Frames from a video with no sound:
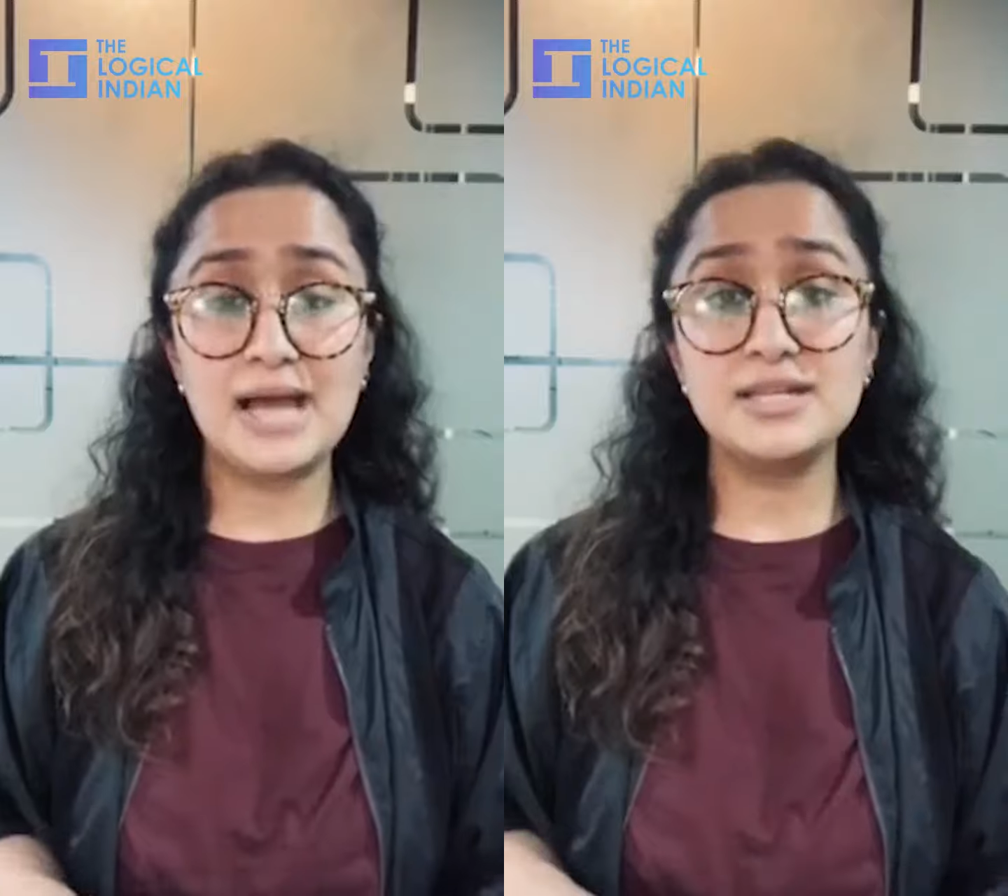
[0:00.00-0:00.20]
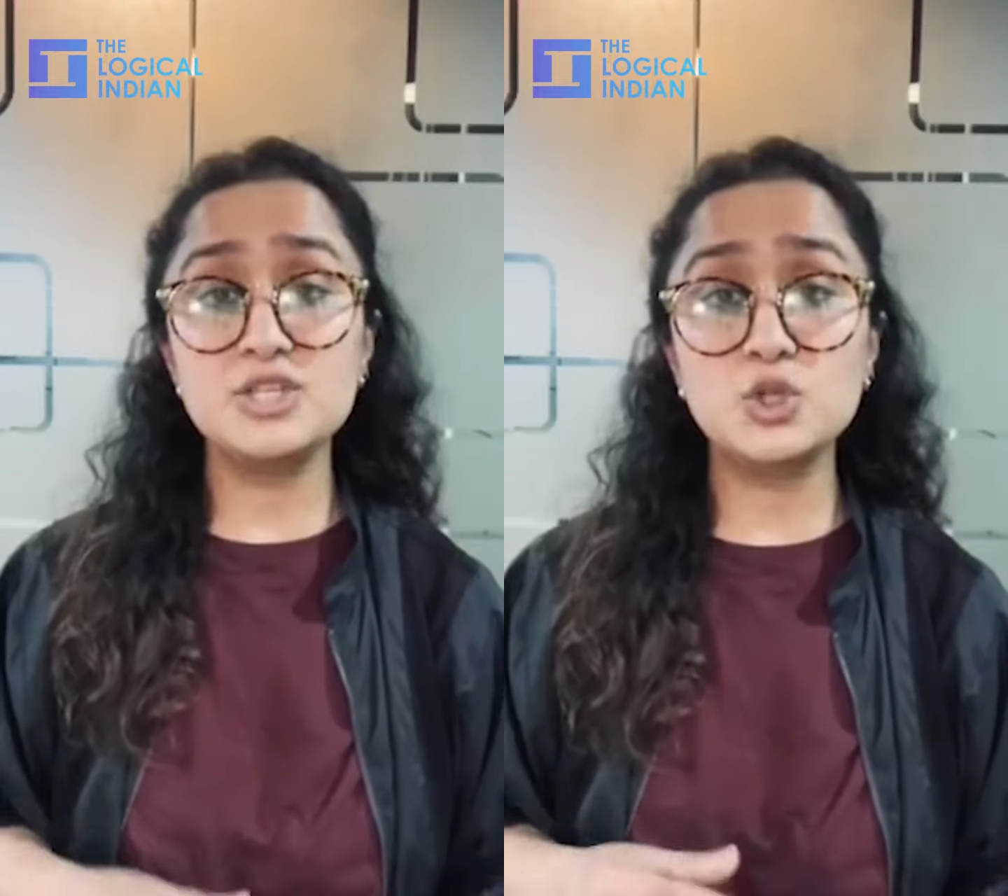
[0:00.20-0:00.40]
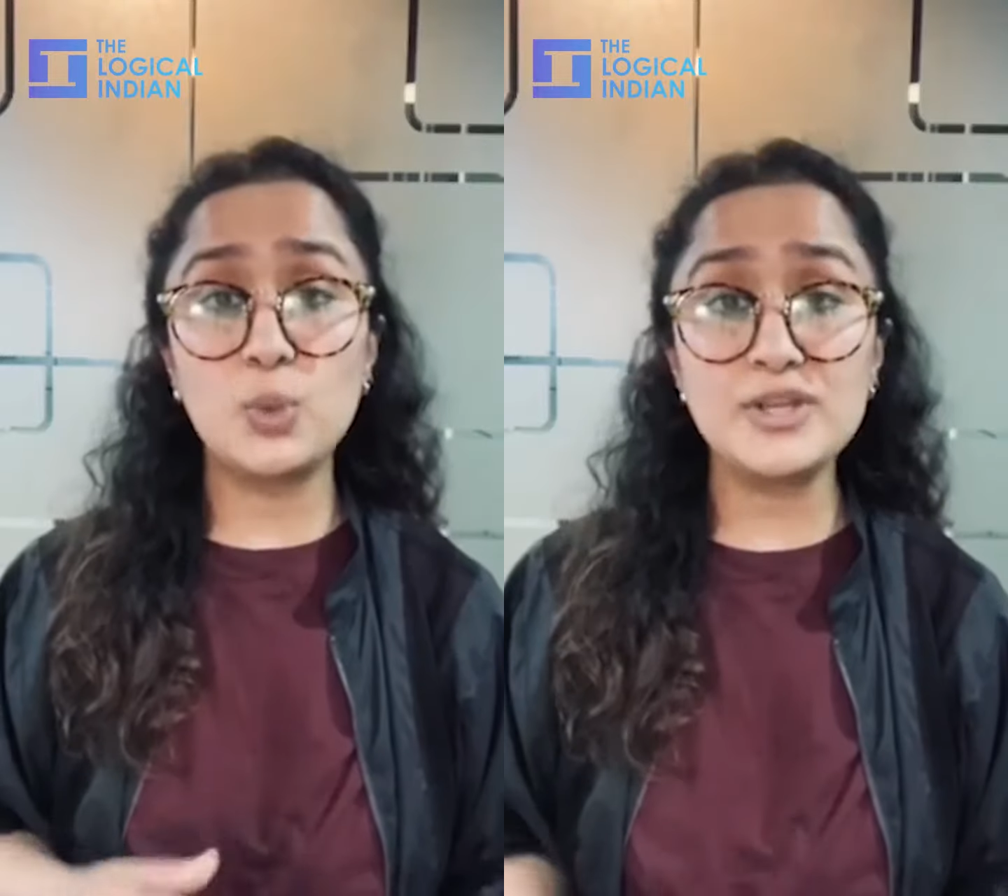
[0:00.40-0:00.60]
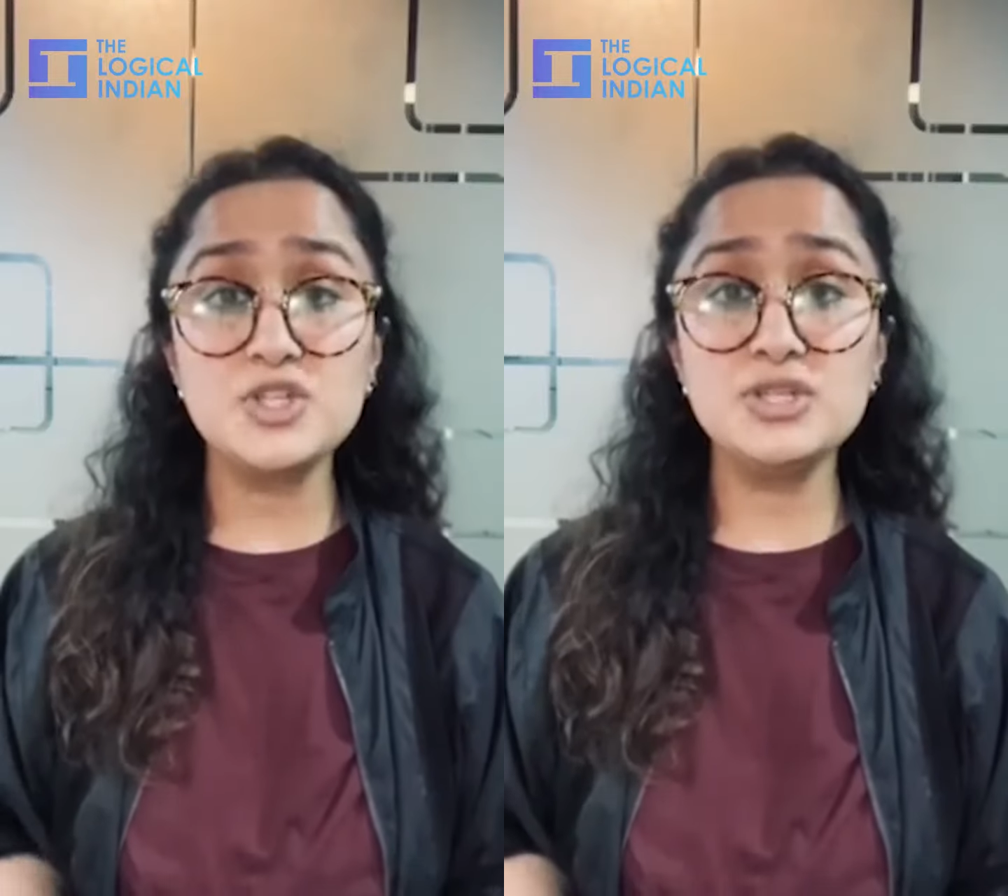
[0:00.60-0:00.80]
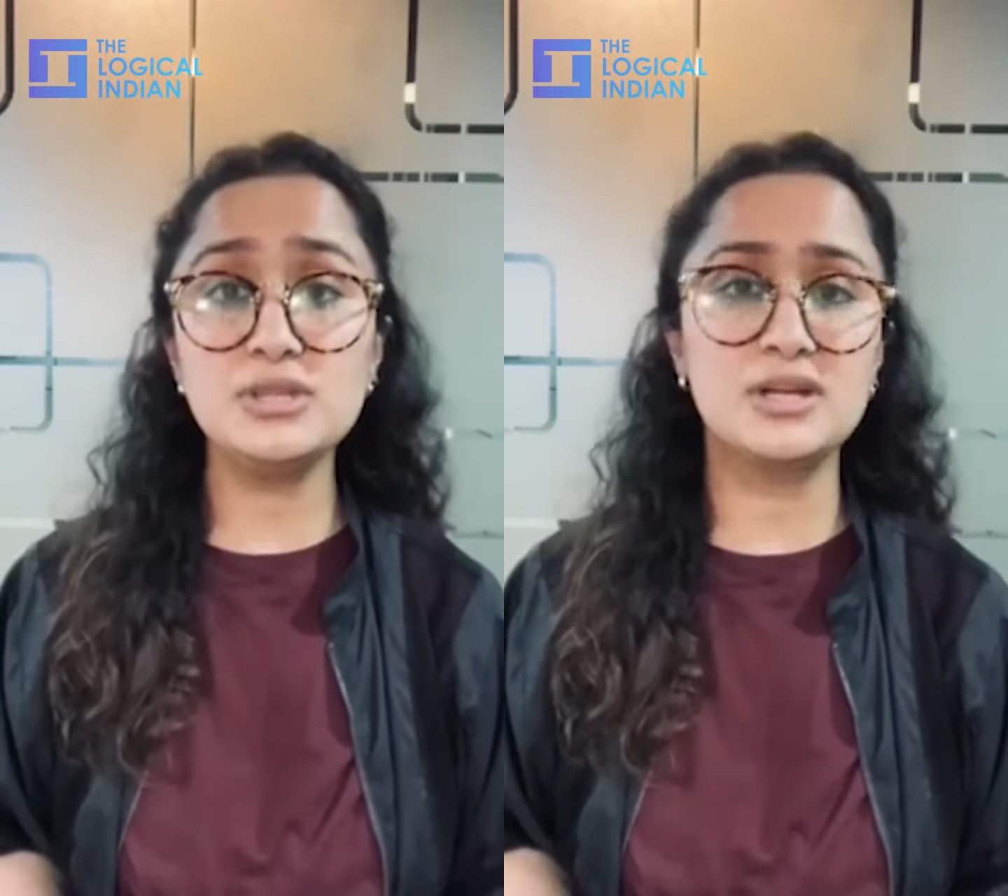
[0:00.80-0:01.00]
and has
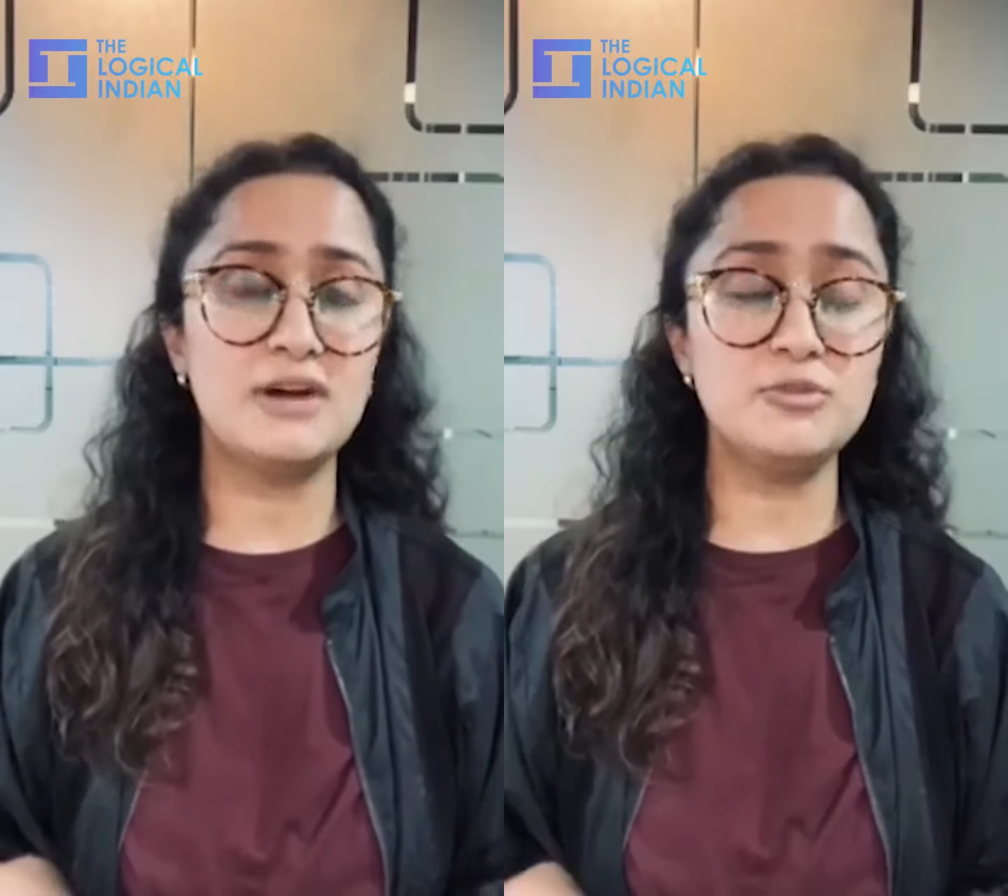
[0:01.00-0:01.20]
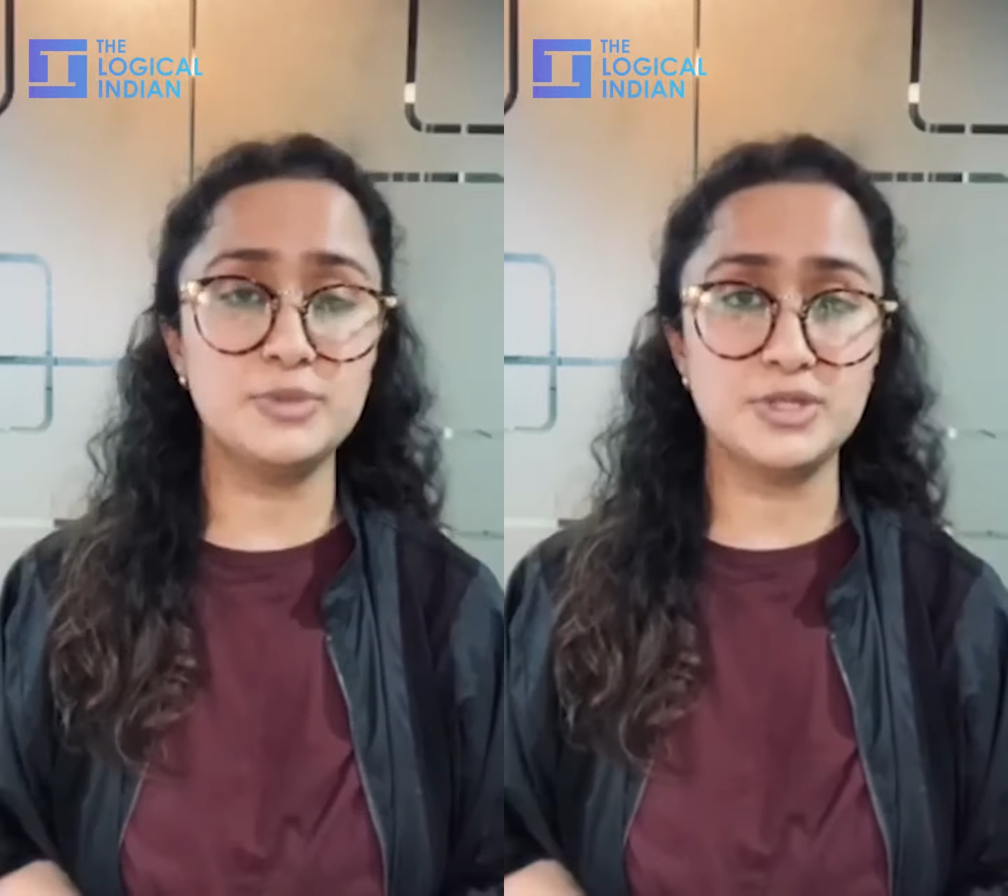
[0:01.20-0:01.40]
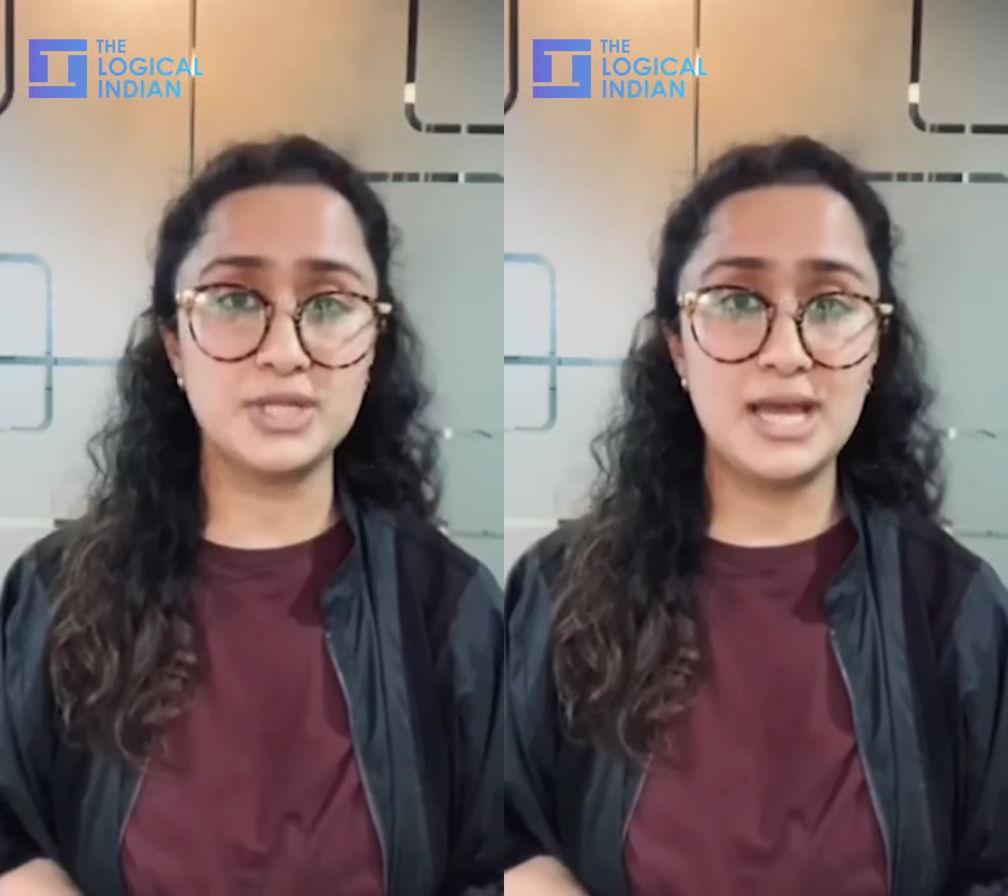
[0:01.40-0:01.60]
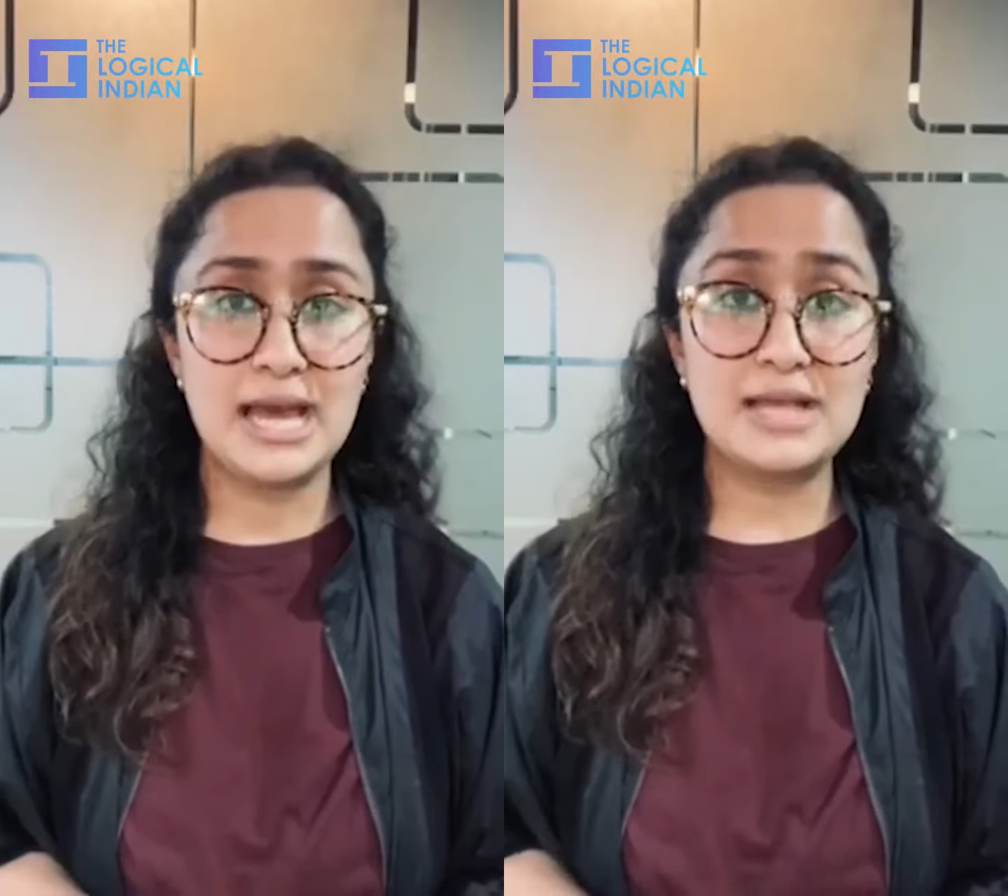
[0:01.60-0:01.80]
questioned the government